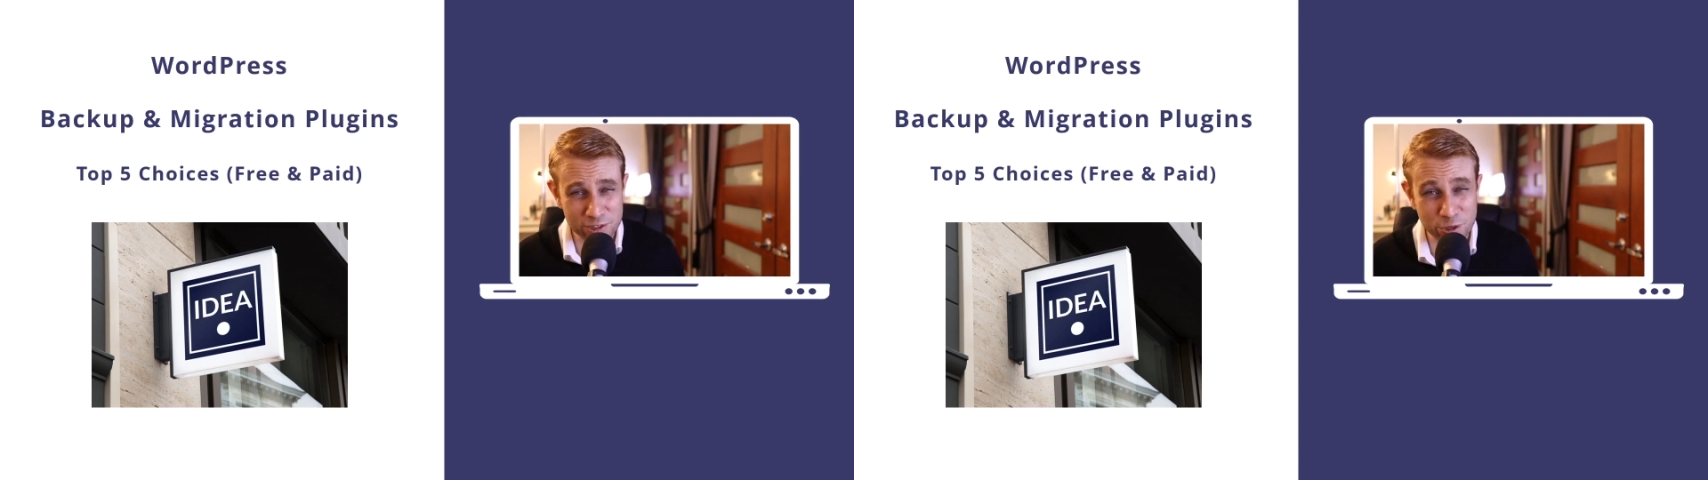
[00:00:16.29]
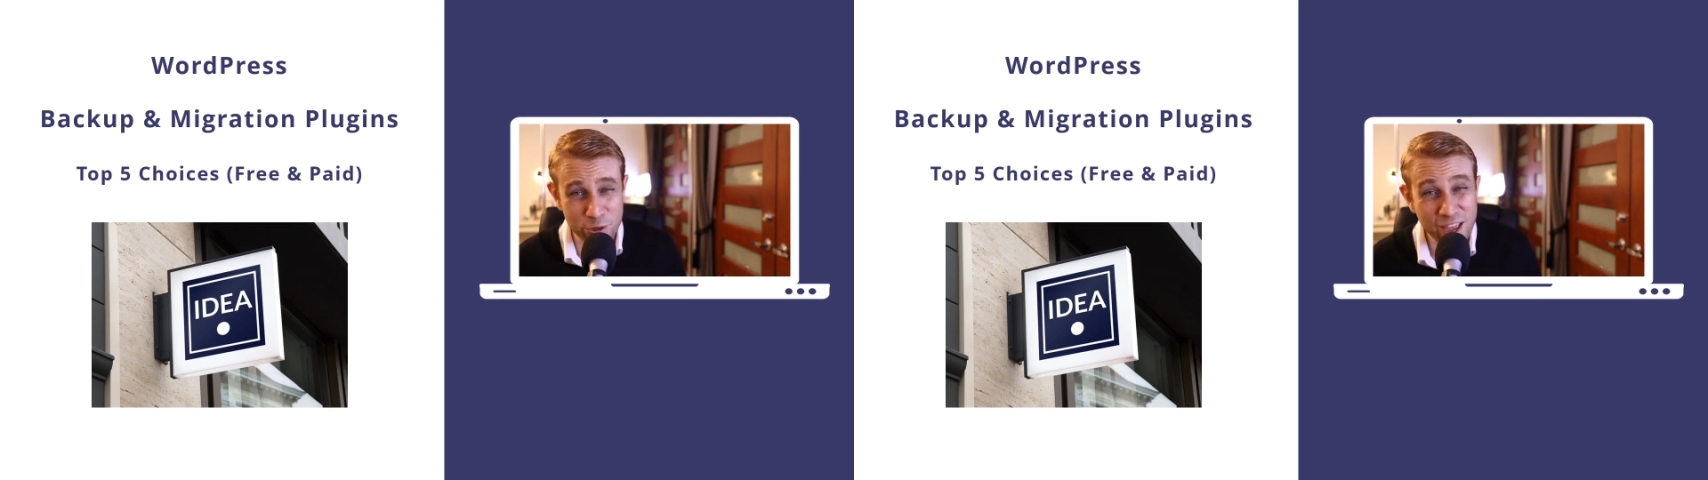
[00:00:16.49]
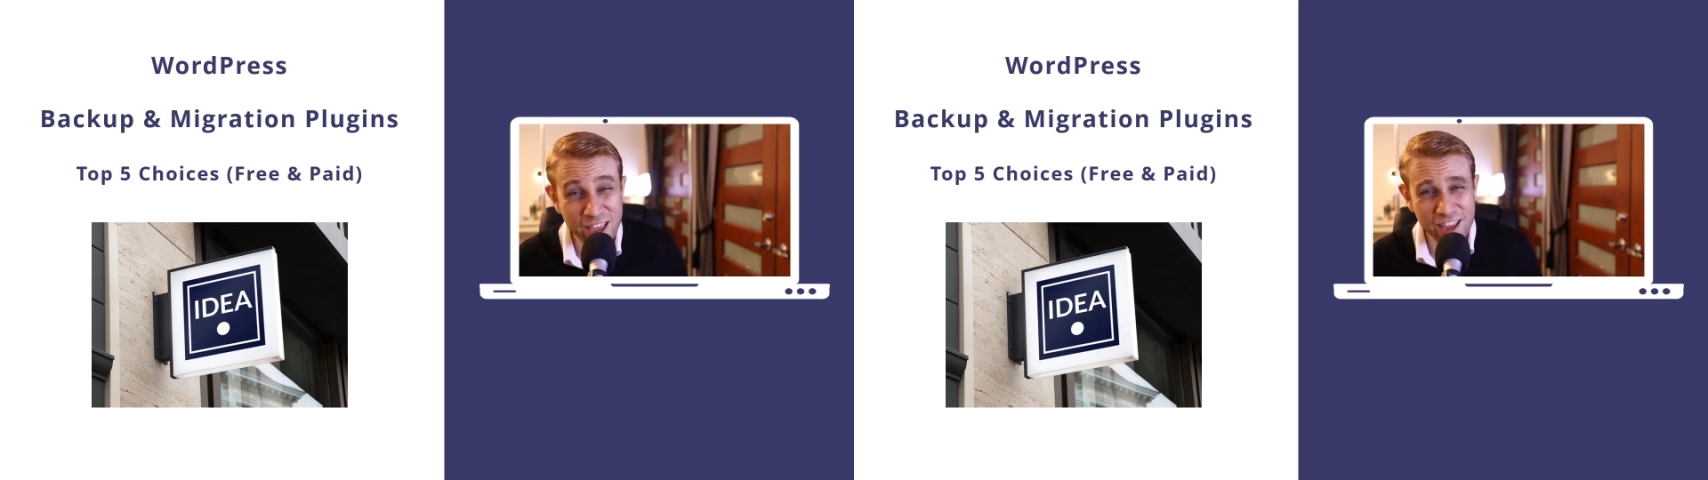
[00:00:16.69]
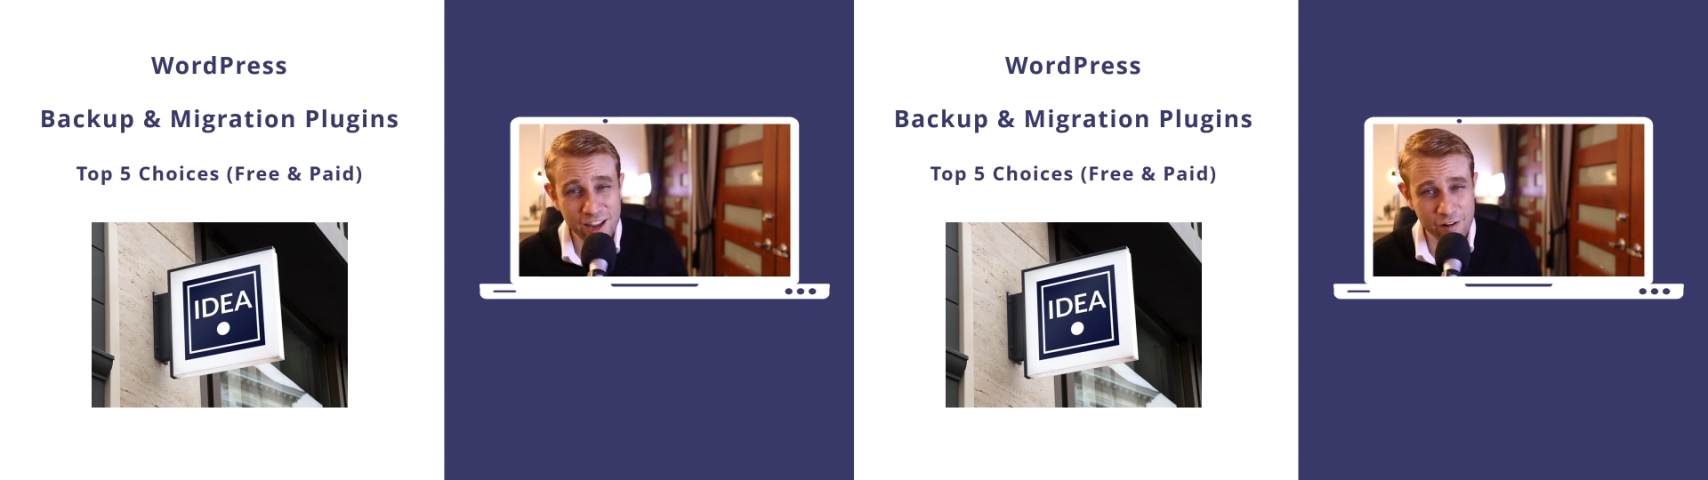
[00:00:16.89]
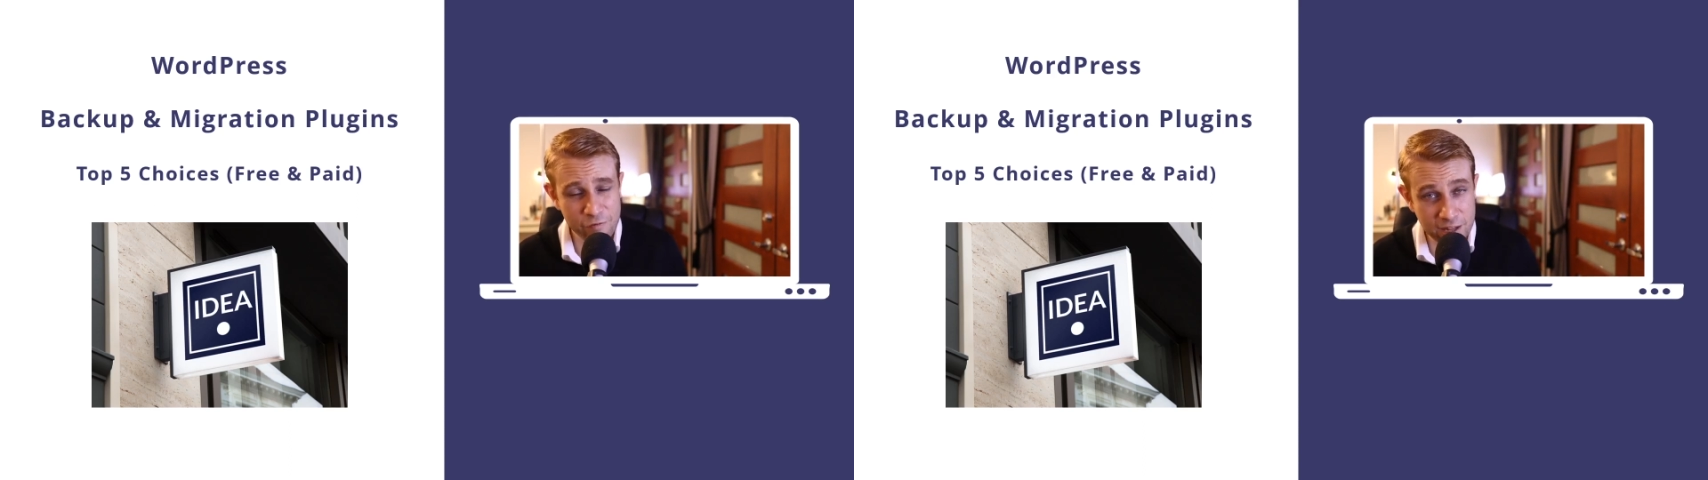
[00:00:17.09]
So
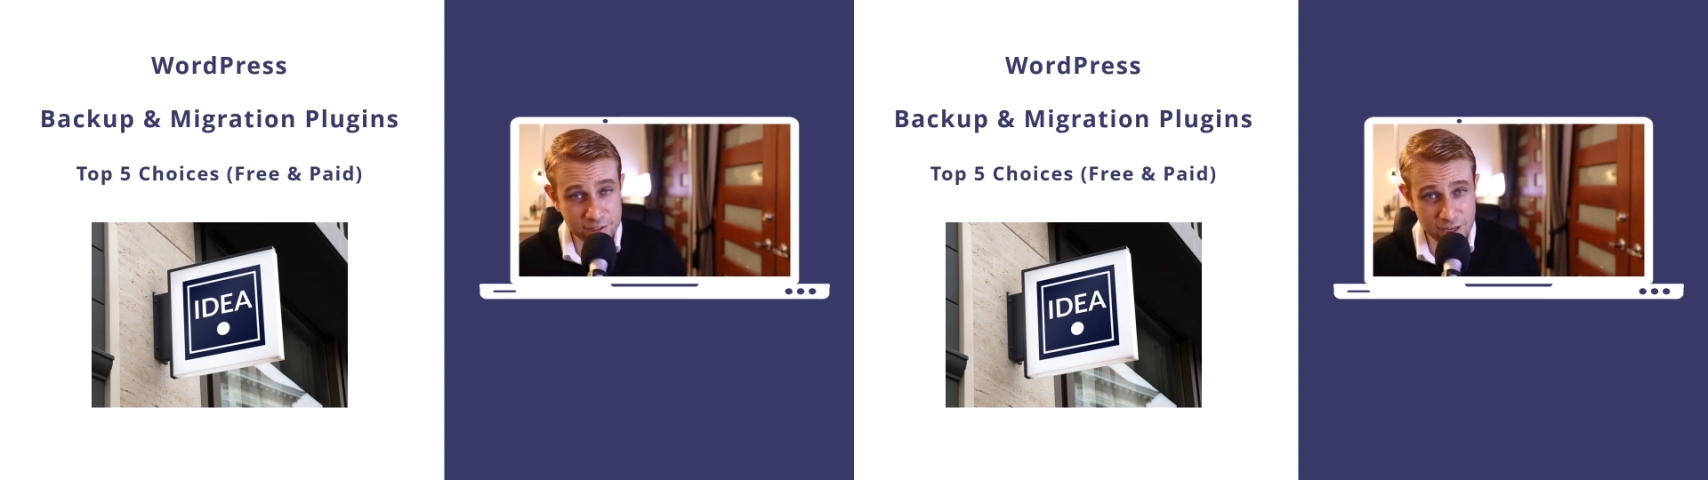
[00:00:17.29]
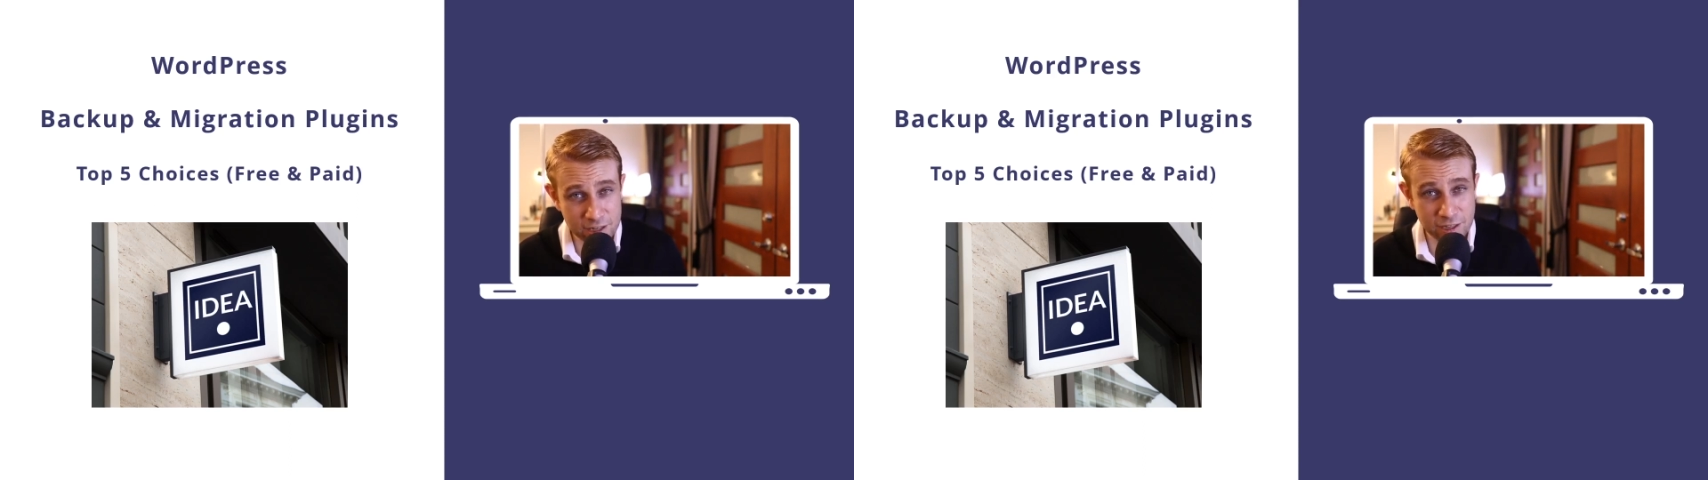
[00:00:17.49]
if that sounds